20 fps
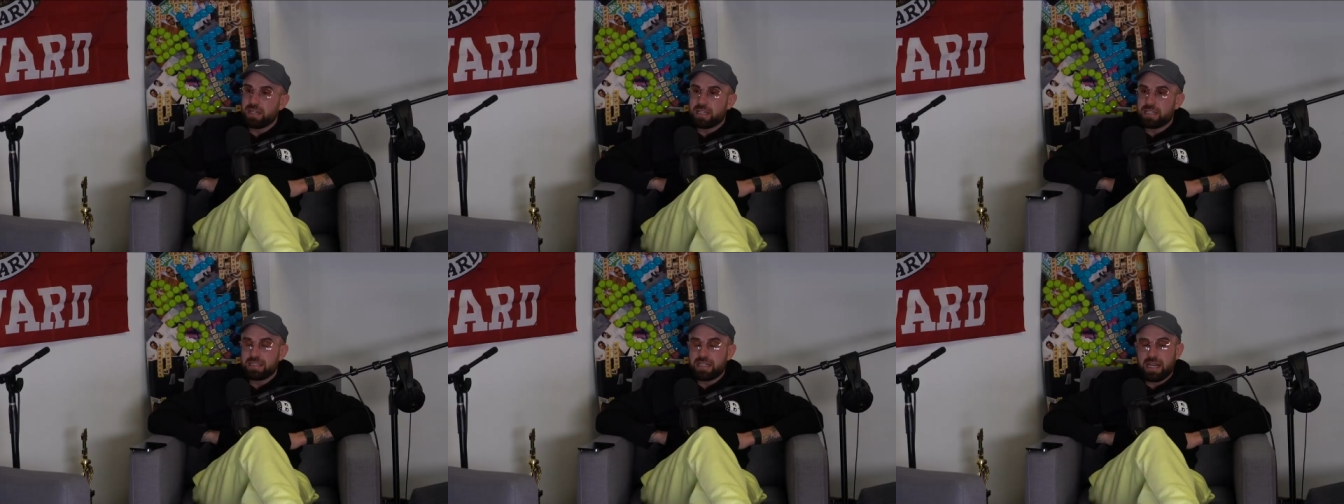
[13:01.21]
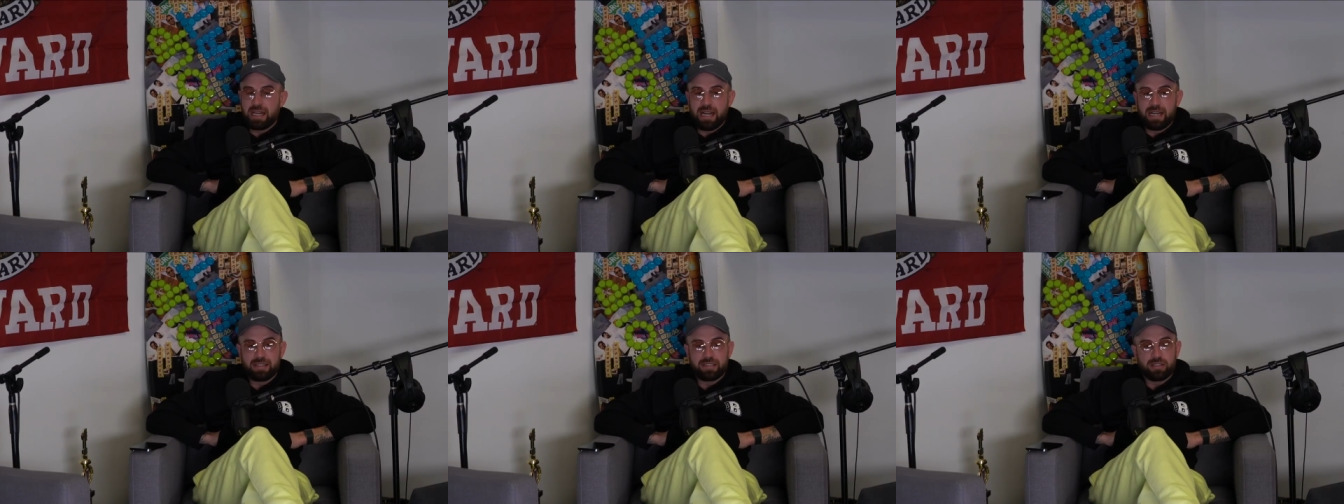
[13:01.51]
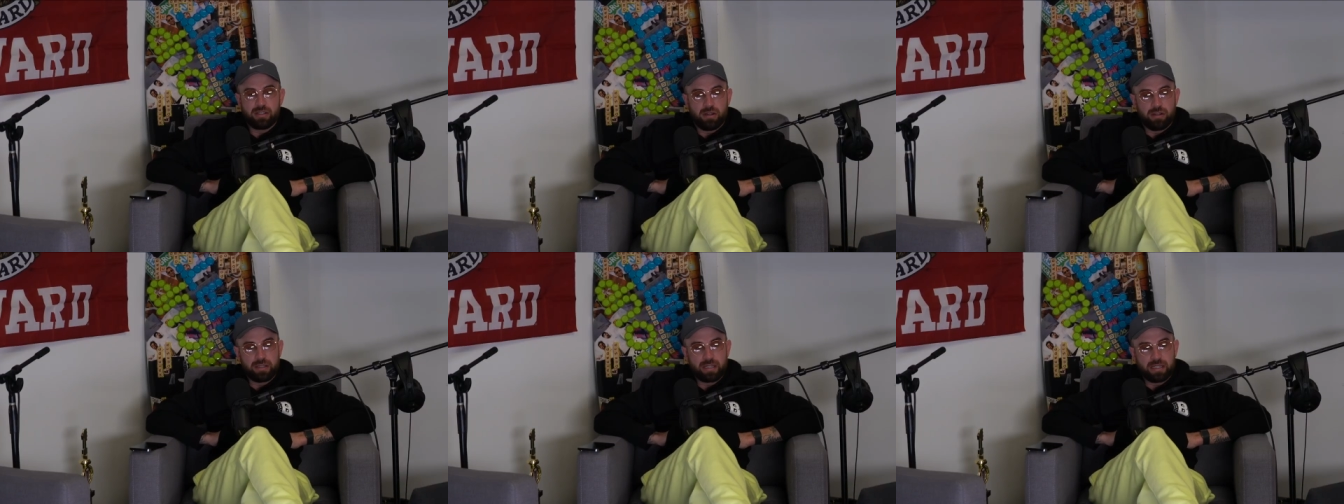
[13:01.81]
because I, I
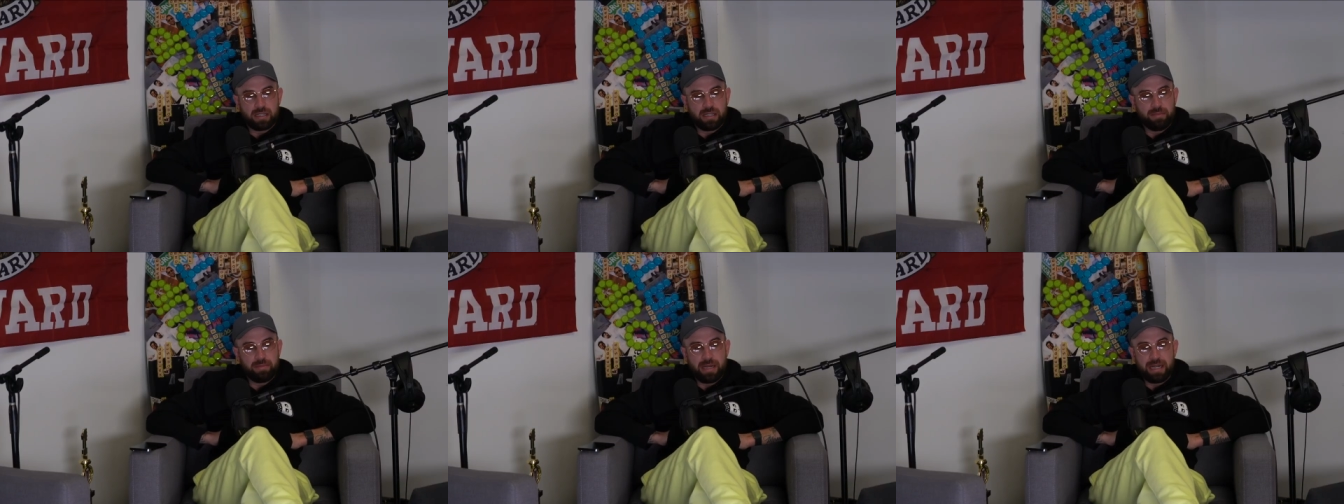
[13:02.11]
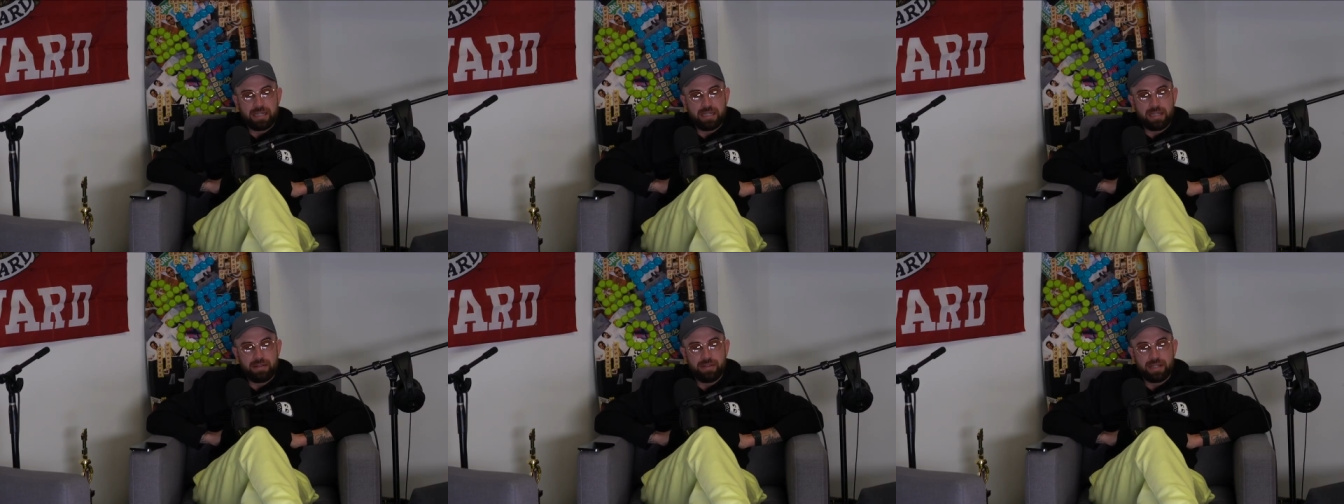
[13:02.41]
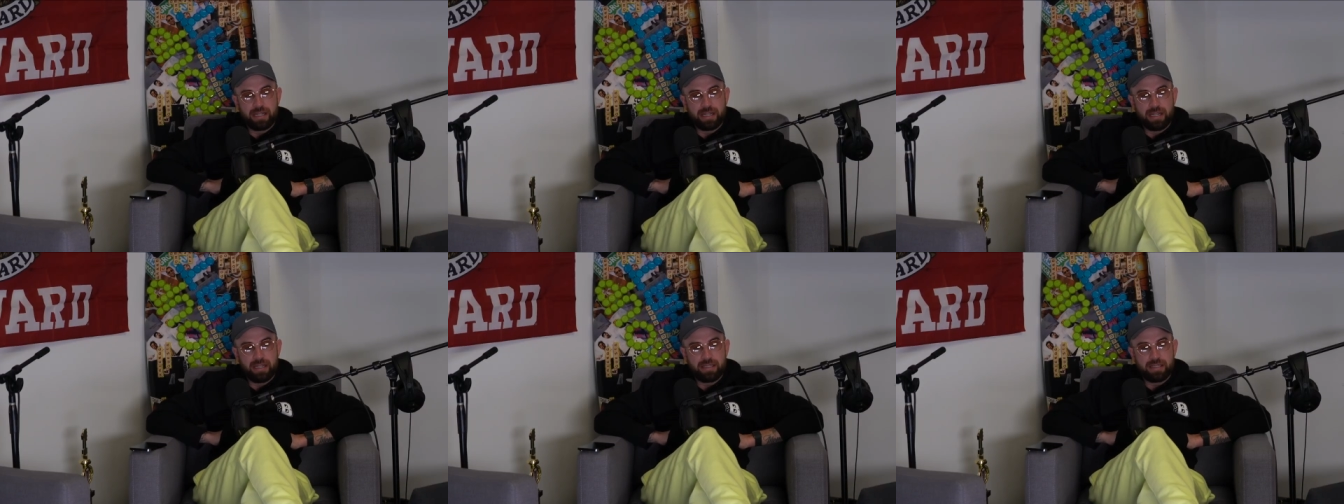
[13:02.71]
saw the clip. I didn't
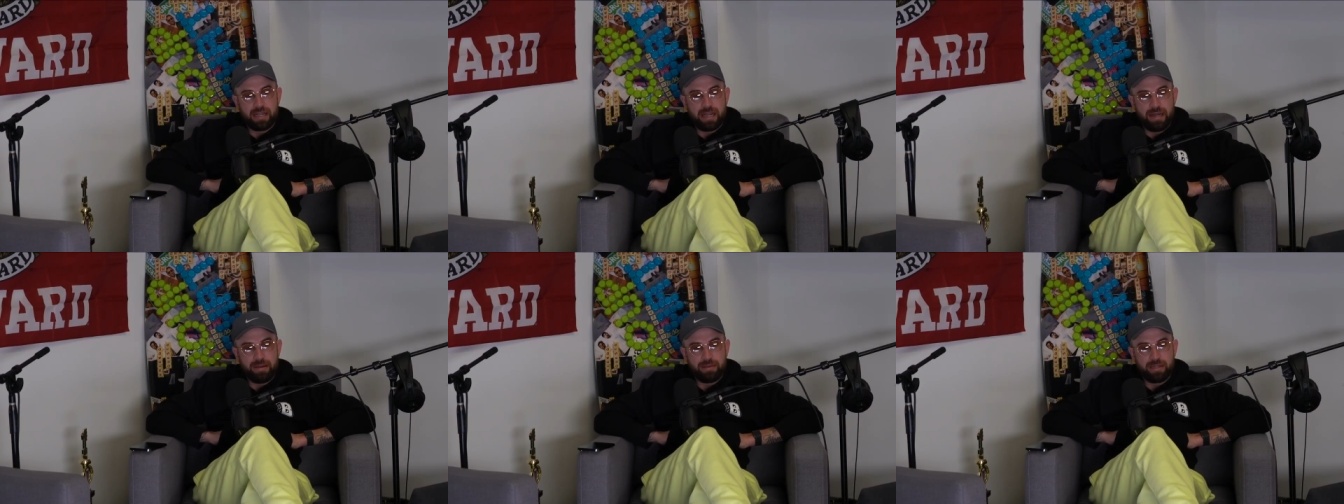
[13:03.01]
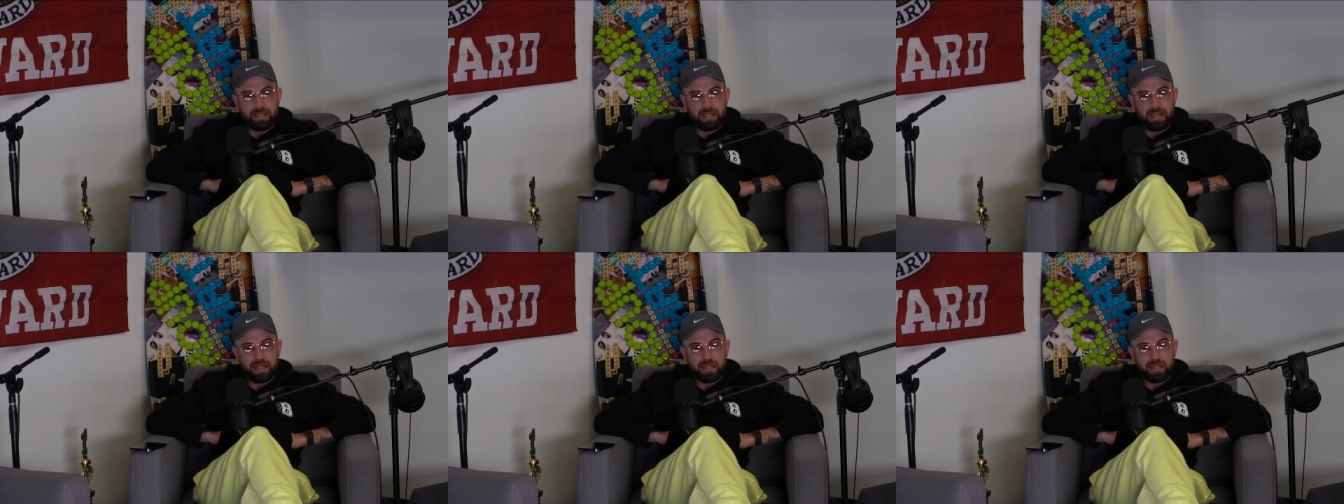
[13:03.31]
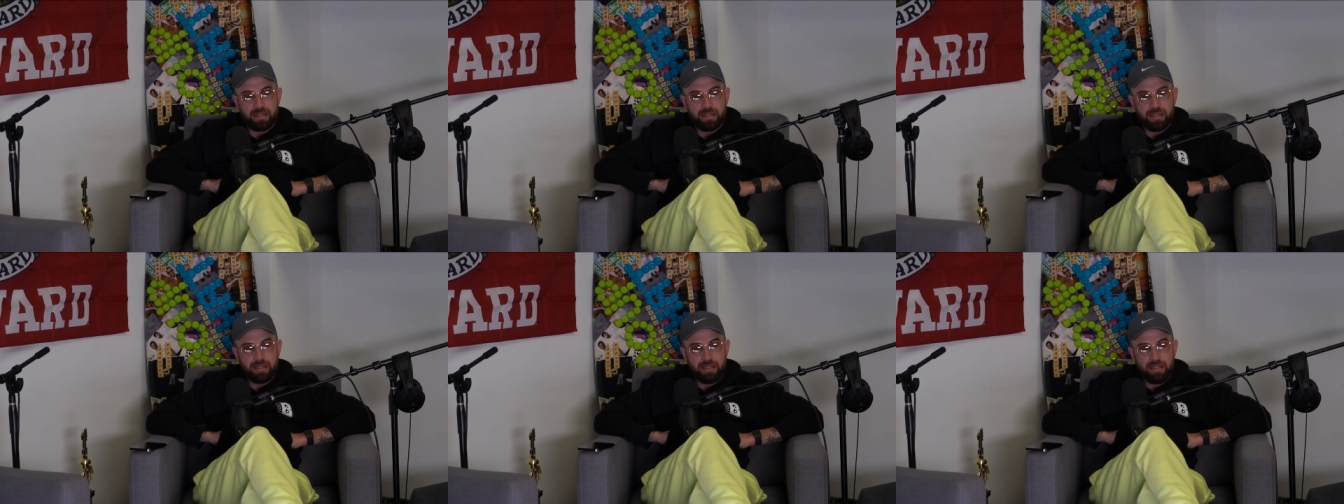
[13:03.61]
even get time to
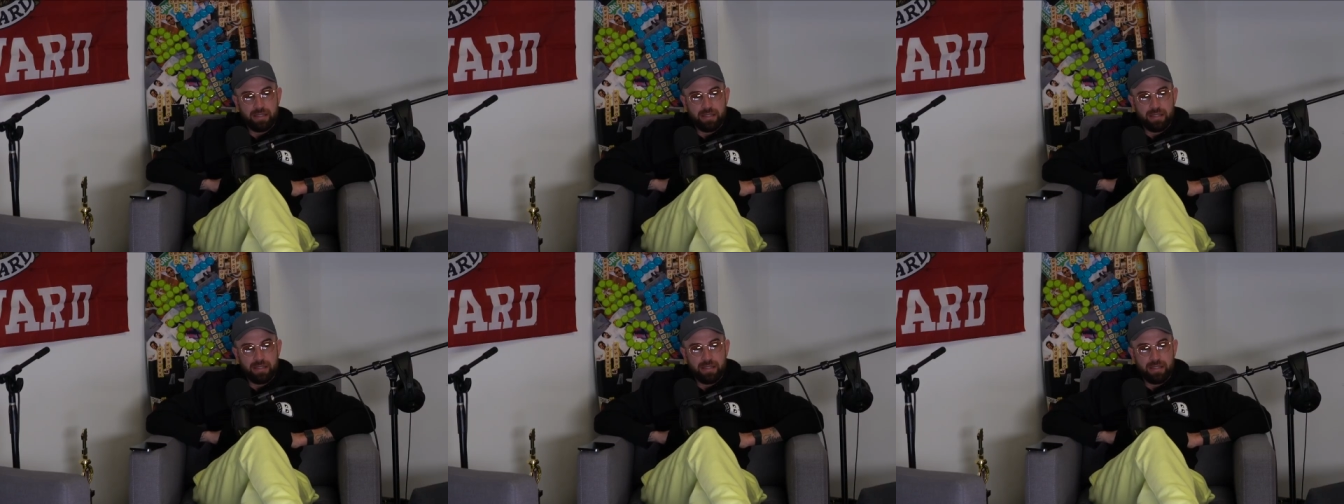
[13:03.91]
like